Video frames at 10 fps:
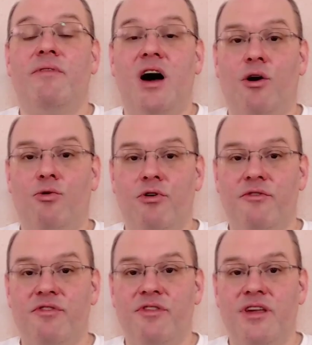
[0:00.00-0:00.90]

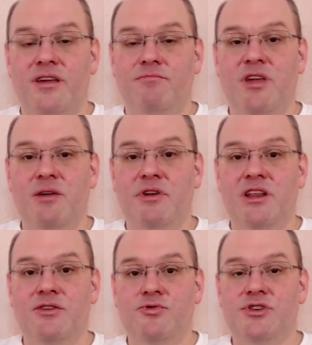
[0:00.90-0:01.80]
hours
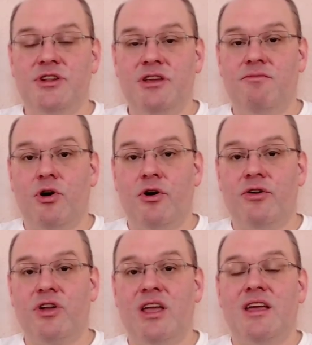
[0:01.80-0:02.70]
people usually
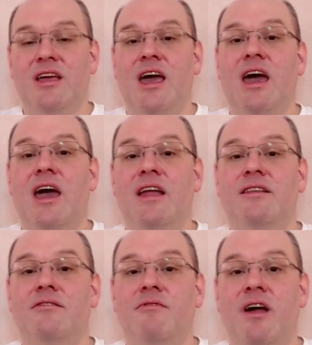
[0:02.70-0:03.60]
work,
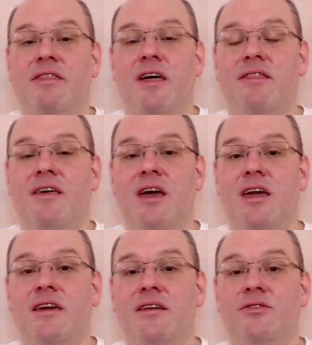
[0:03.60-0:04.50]
and whether
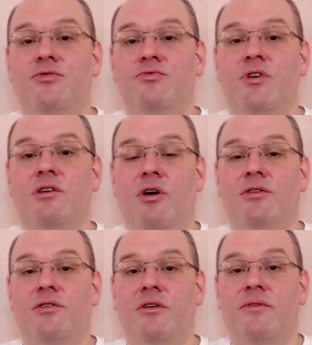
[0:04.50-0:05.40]
they do a
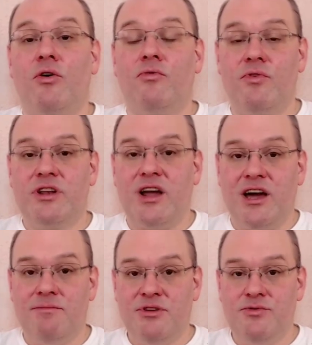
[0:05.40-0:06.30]
lot of
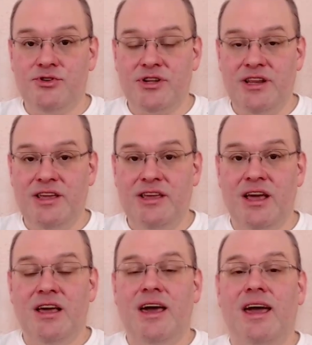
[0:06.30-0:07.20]
overtime usually,
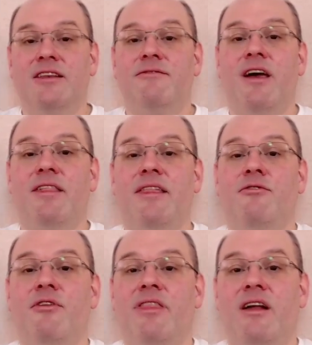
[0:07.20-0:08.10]
and
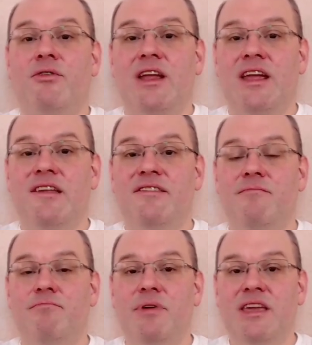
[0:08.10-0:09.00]
whether there is a
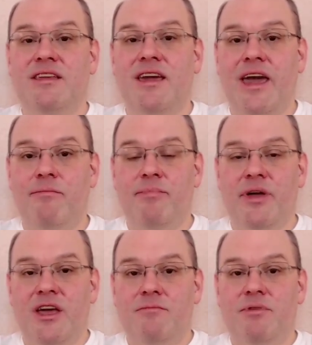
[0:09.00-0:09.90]
big gap
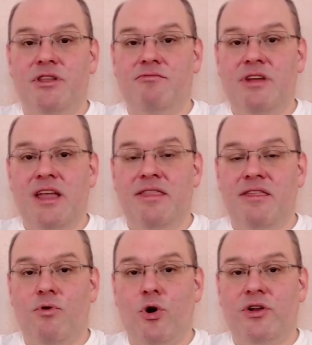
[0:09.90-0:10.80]
between
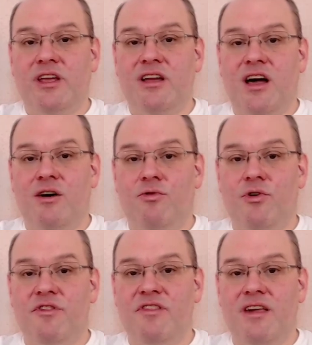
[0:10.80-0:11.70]
the working
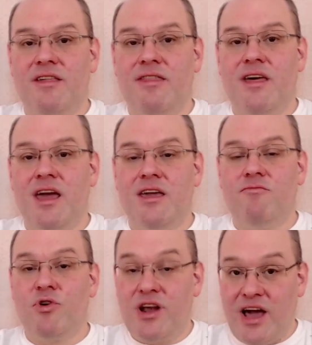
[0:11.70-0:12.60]
hours they
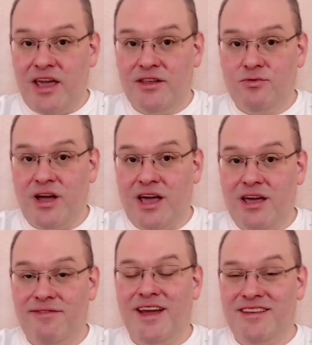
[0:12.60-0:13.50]
would like to
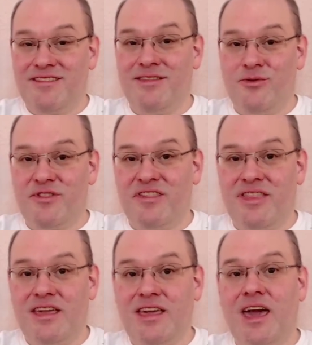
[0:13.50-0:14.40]
have and those
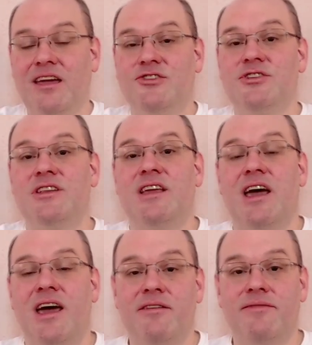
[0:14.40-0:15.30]
they actually have.